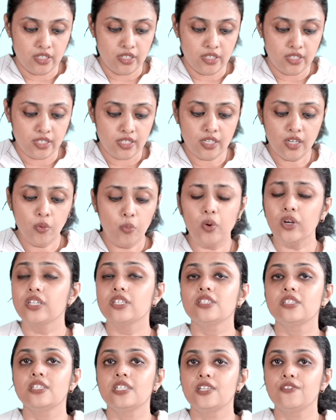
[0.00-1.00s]
what
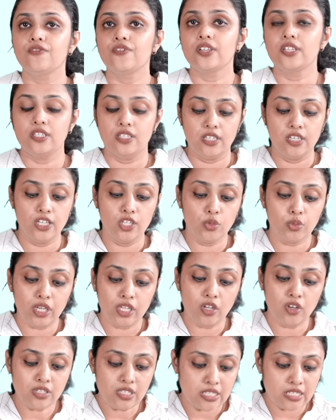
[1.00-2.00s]
is the difference? Here you
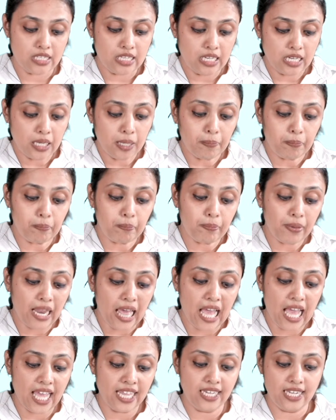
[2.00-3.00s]
cannot see a
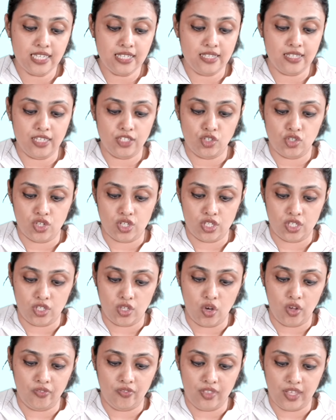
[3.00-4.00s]
plan as such is
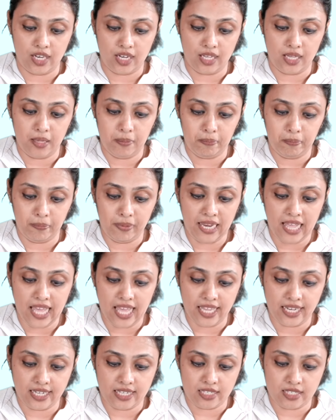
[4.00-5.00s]
not there. A
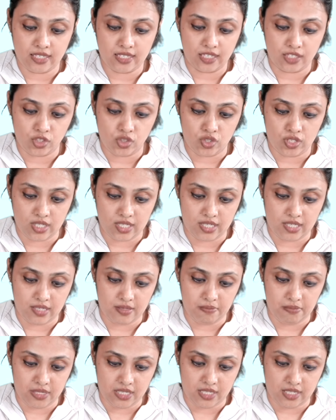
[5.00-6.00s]
plan as such
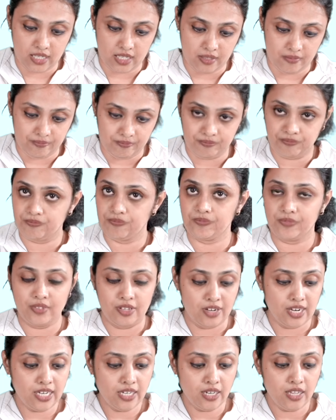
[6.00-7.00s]
is missing,
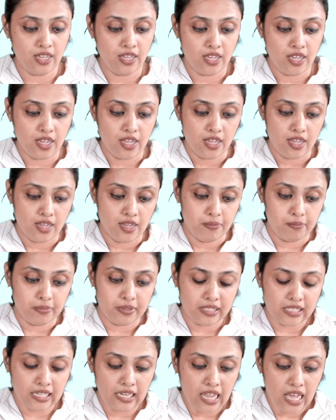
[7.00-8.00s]
right?
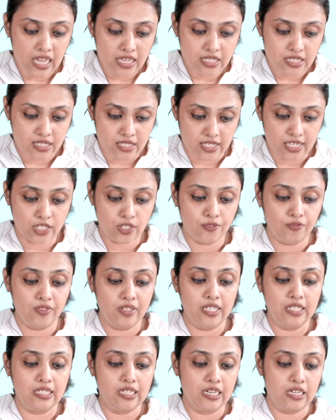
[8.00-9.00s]
The last set of
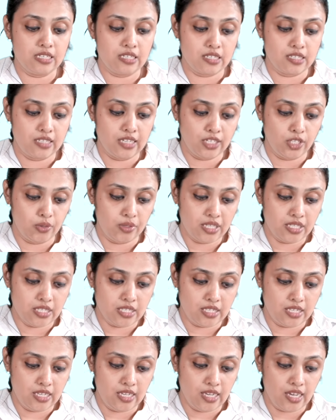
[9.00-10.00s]
details that you can
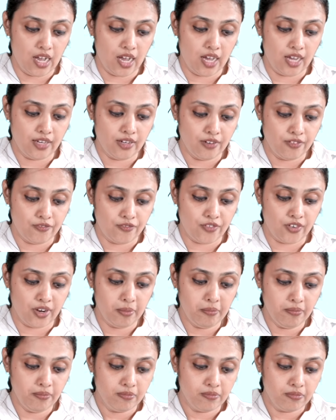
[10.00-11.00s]
see are
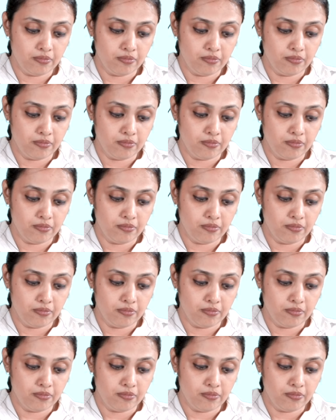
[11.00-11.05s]
from